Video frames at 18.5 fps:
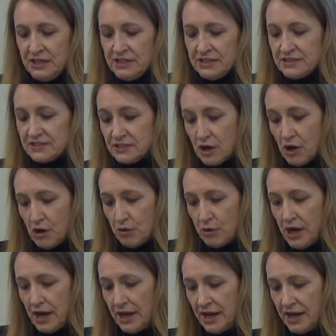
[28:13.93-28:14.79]
So
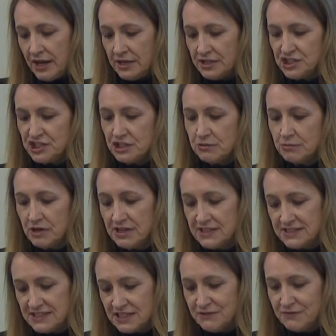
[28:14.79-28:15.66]
she
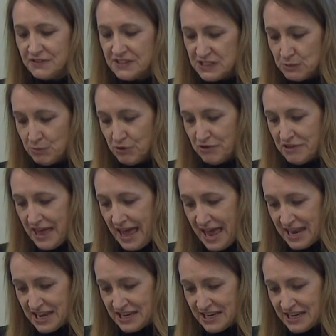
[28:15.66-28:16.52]
was invisible
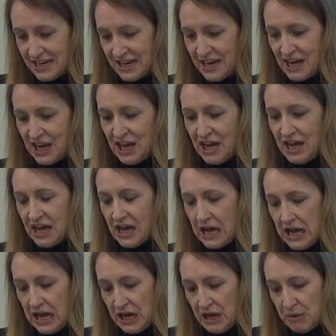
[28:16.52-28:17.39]
then,
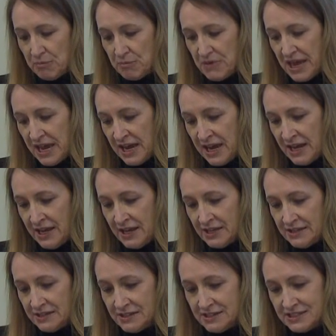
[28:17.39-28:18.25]
um,
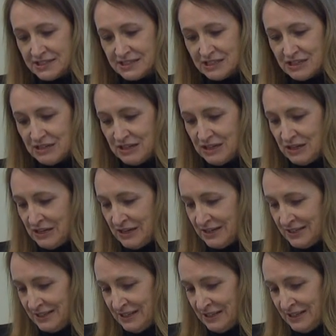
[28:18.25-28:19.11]
and
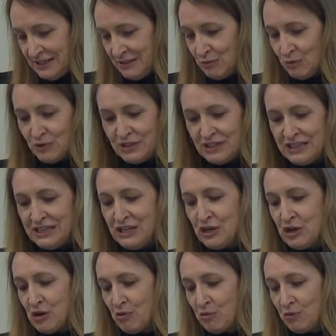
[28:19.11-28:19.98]
with, you
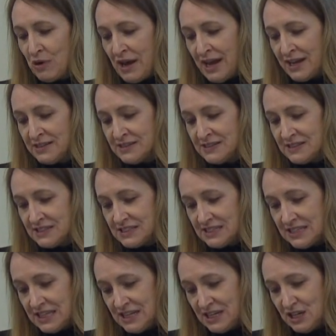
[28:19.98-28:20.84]
know, as
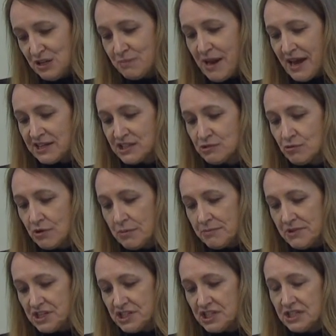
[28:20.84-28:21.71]
thinking back to our
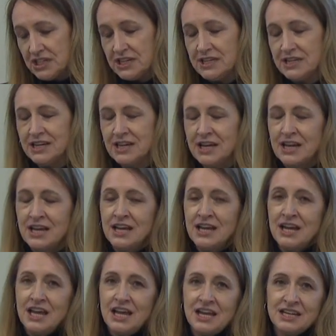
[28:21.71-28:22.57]
mission,
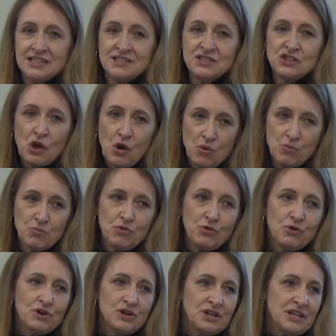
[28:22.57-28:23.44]
it's so
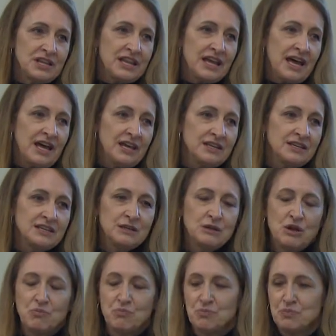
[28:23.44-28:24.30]
important that
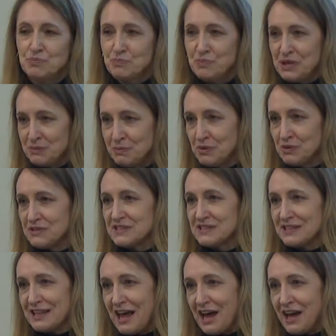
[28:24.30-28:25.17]
people's
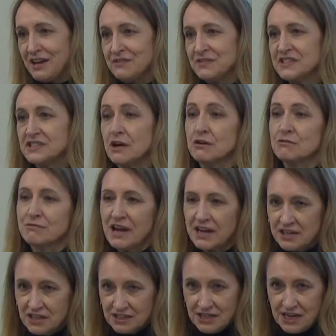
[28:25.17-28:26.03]
lives are
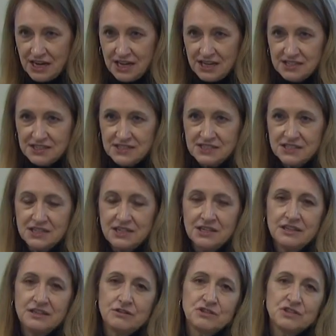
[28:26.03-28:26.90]
recognized,
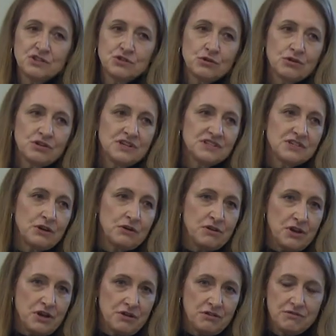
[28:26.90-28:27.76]
their stories are
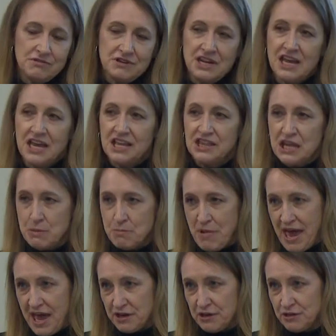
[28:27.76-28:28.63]
known, and they
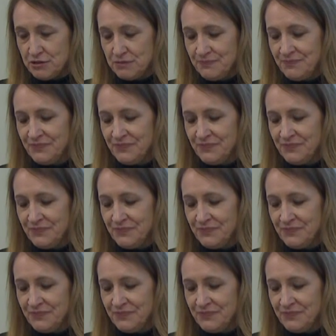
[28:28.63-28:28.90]
matter.